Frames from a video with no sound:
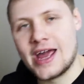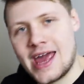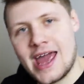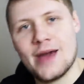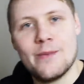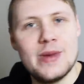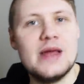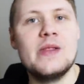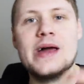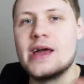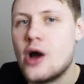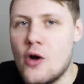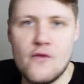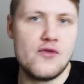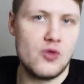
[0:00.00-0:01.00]
I can't be
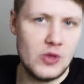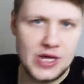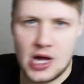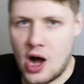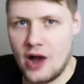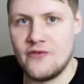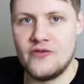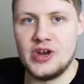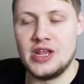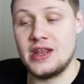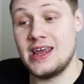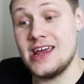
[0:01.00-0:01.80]
like overly confident.